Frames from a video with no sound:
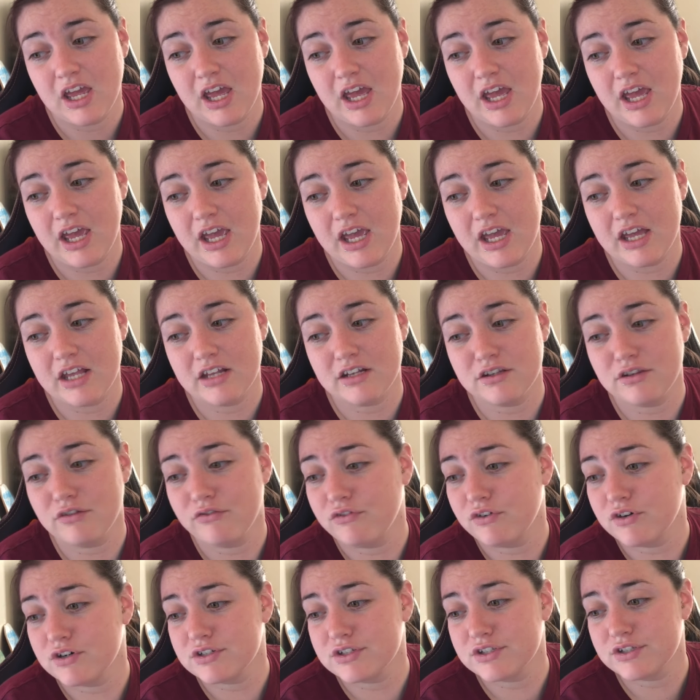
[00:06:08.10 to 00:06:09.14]
And the
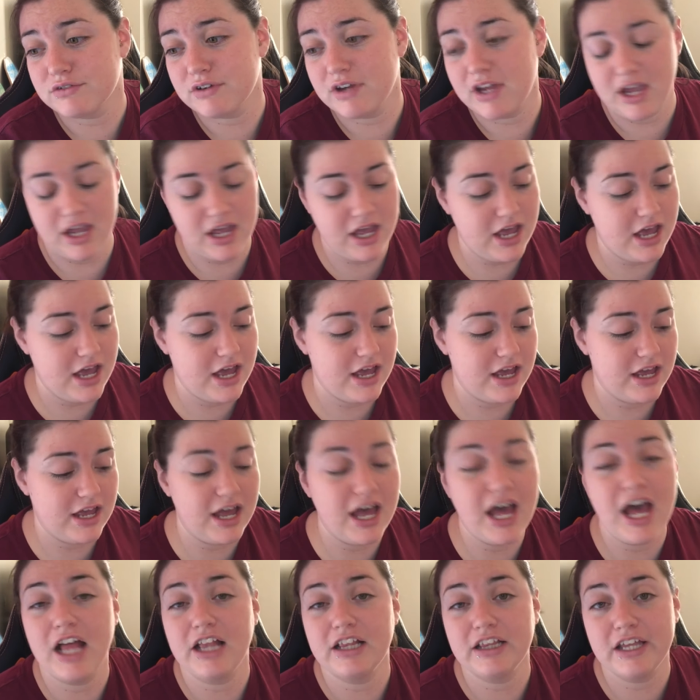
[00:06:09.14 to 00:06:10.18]
first 3 I got,
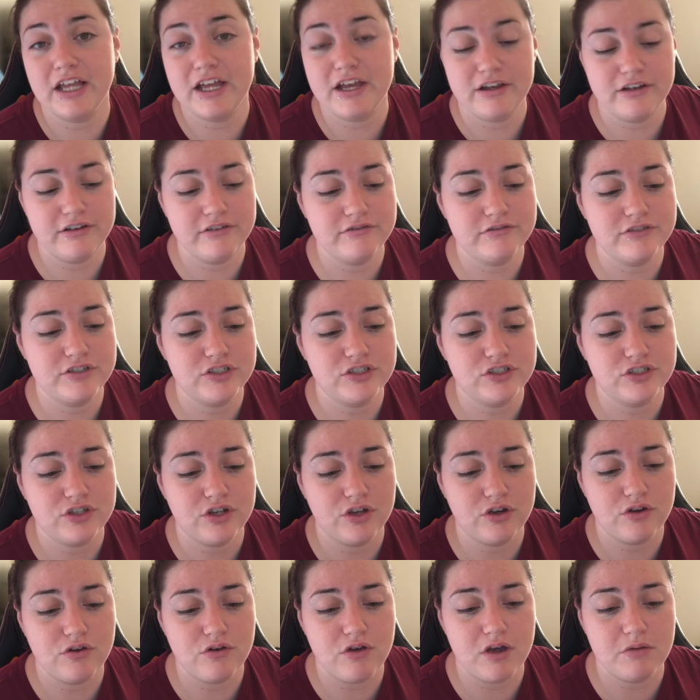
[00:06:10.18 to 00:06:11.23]
I loved,
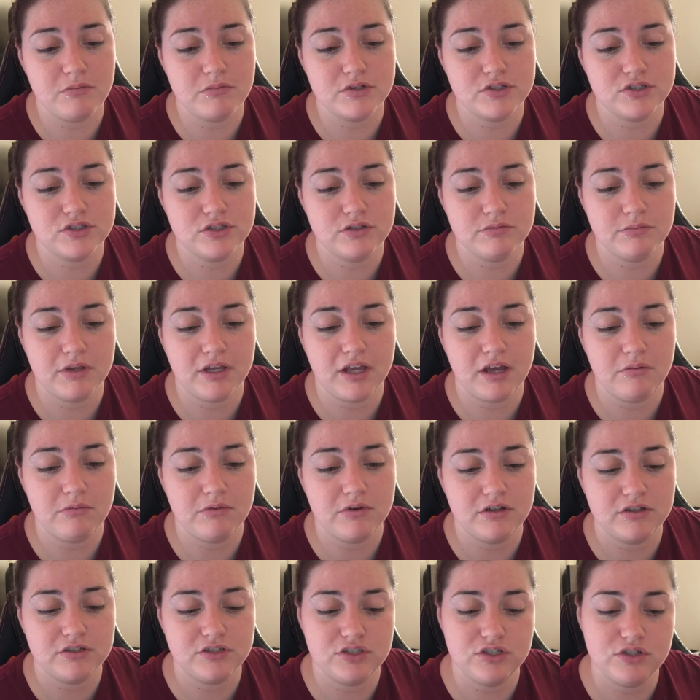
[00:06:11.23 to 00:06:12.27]
so I'm assuming I
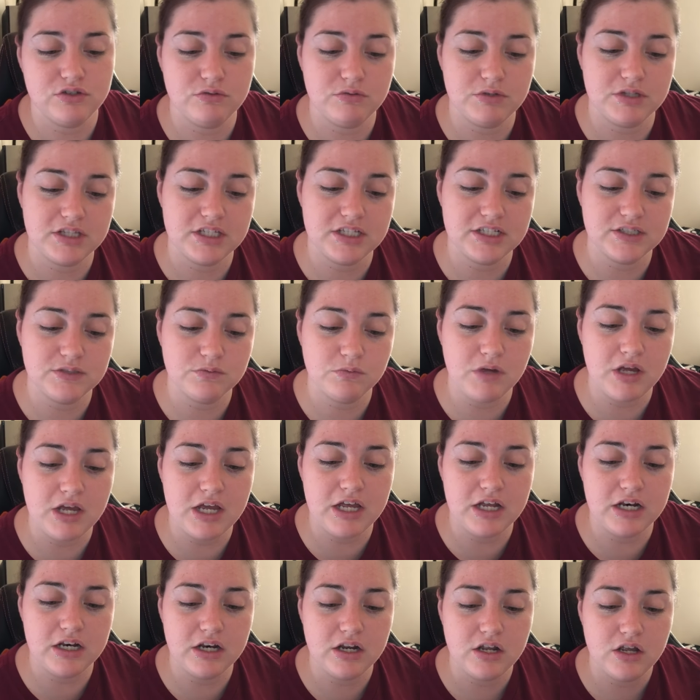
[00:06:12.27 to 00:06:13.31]
will too with this
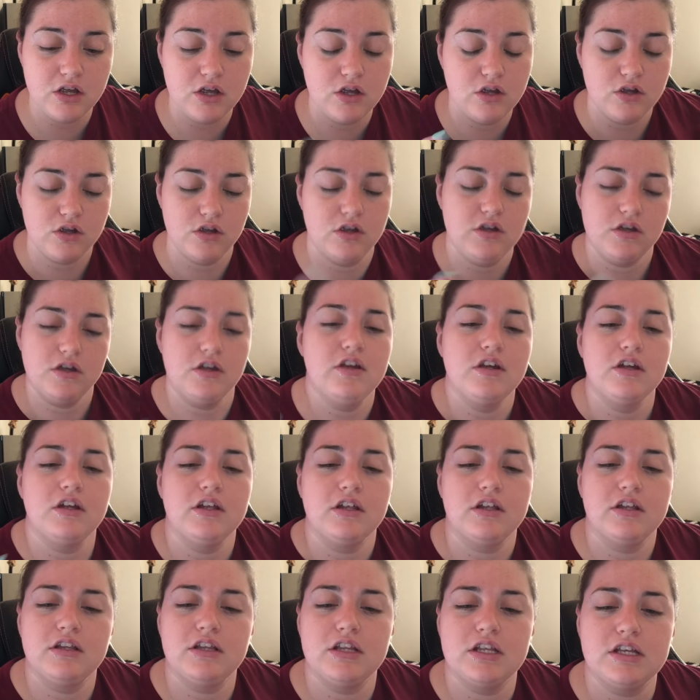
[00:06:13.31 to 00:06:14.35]
one.
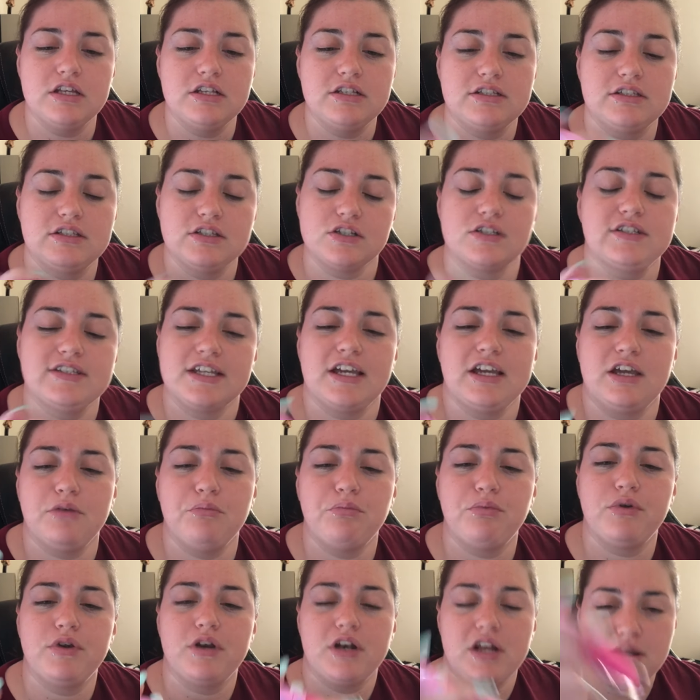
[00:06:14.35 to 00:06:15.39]
This looks like a
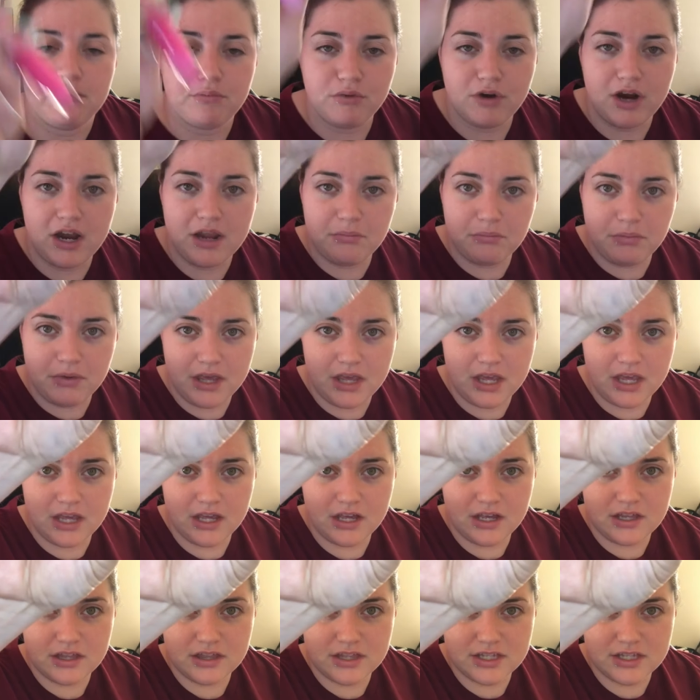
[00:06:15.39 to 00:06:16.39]
pretty bright pink.